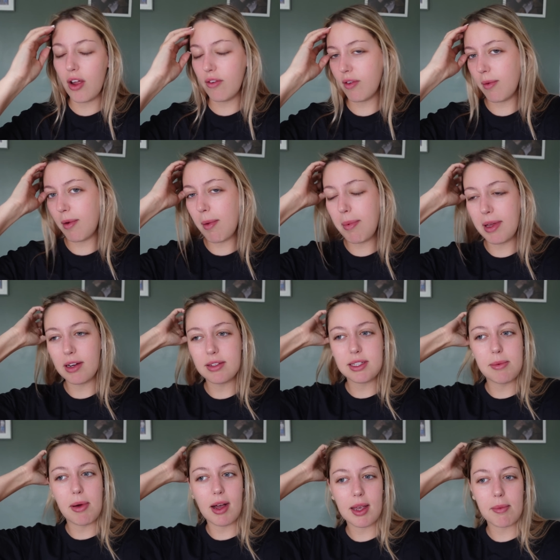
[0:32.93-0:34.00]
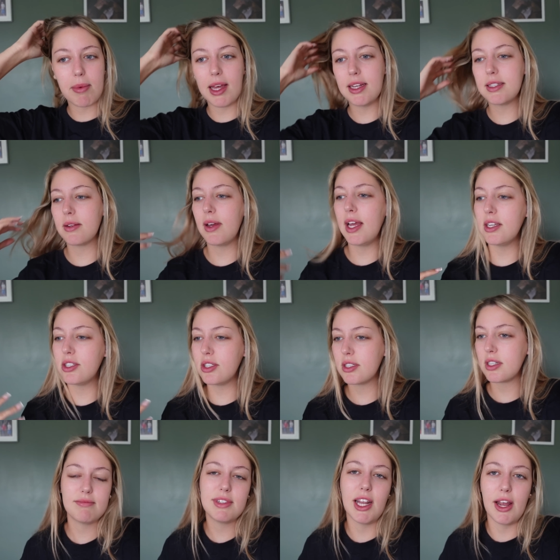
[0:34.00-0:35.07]
over on my PLT marketplace so it is
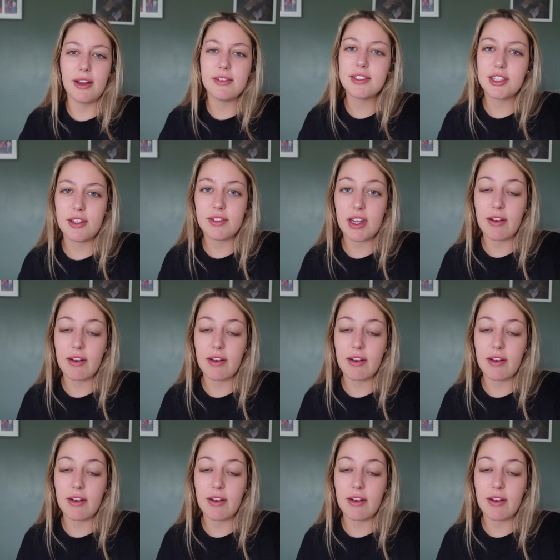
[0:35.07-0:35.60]
just like you know stuff to